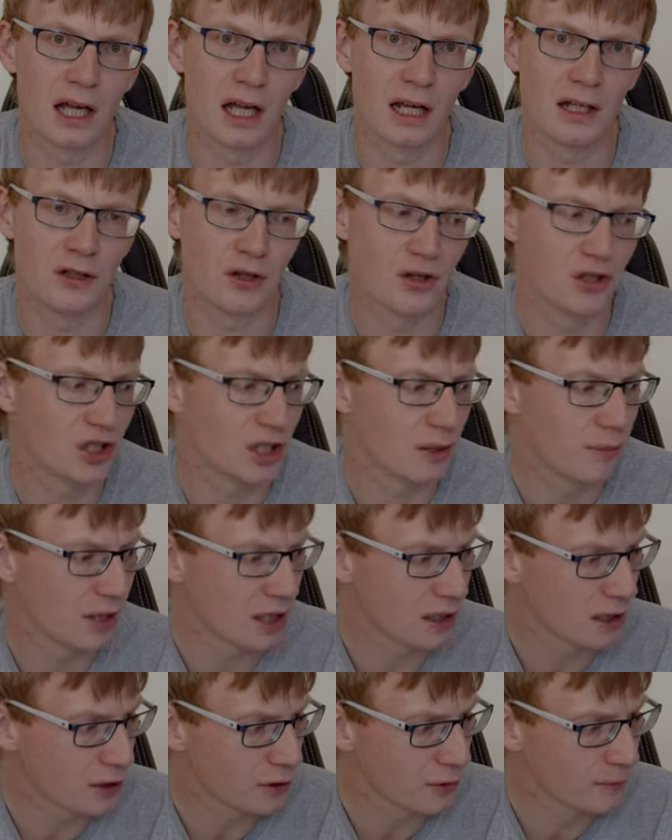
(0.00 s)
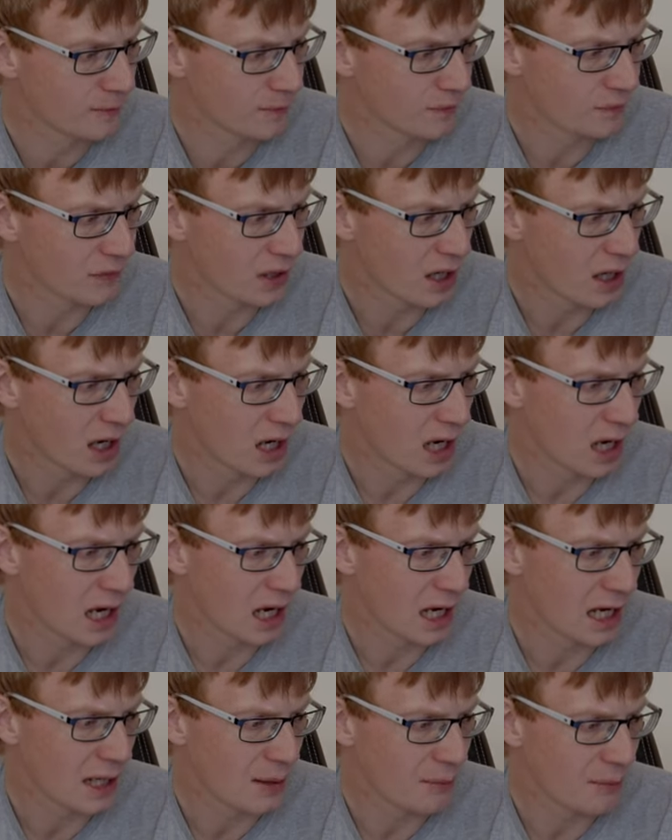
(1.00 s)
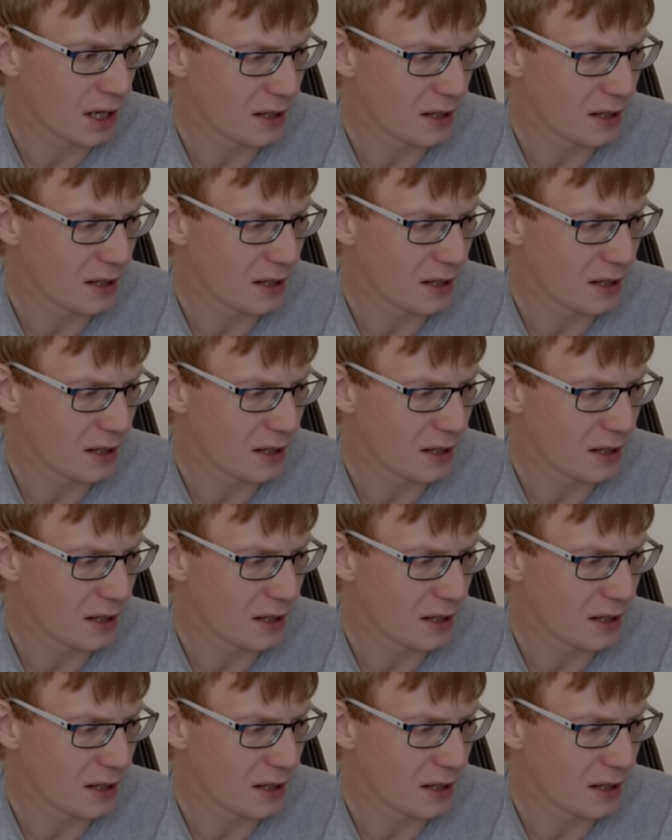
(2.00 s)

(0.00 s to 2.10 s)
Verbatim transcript: and your GPU. Um,